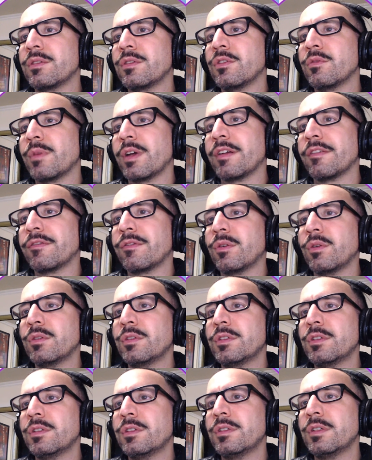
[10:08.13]
to my
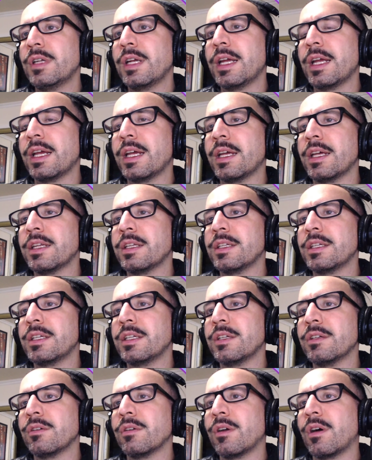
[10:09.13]
folder, and
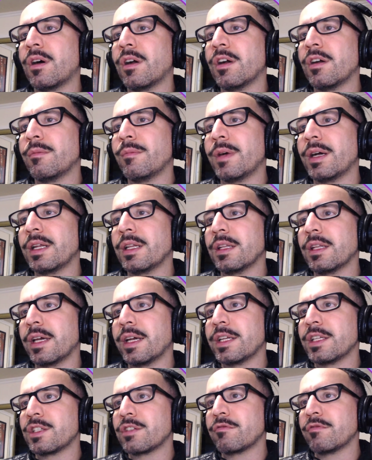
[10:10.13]
here are my
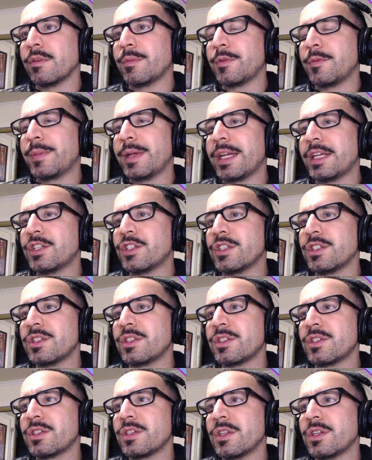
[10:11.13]
line script
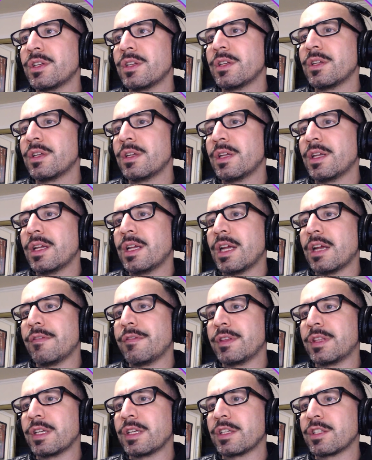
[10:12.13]
pages.
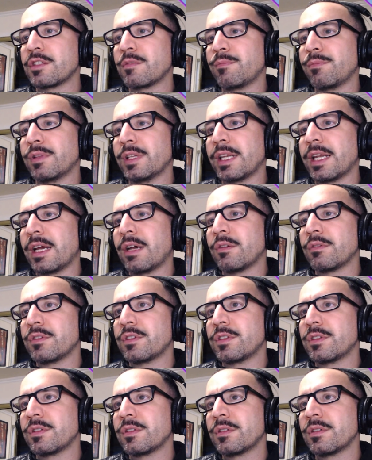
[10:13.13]
Everything's split
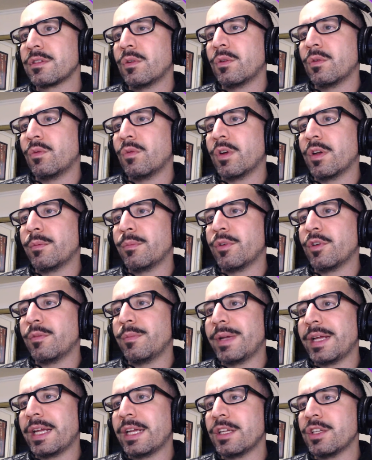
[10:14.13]
out, one per
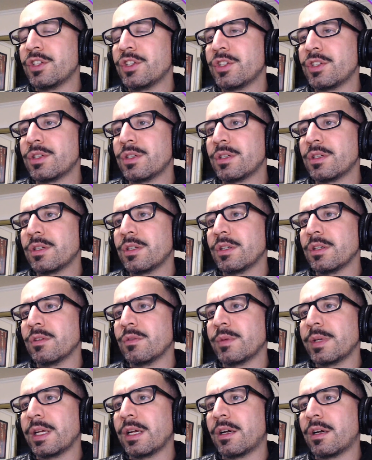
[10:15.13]
page. Here
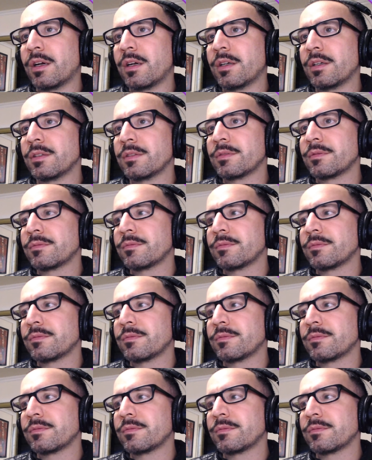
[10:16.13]
we are.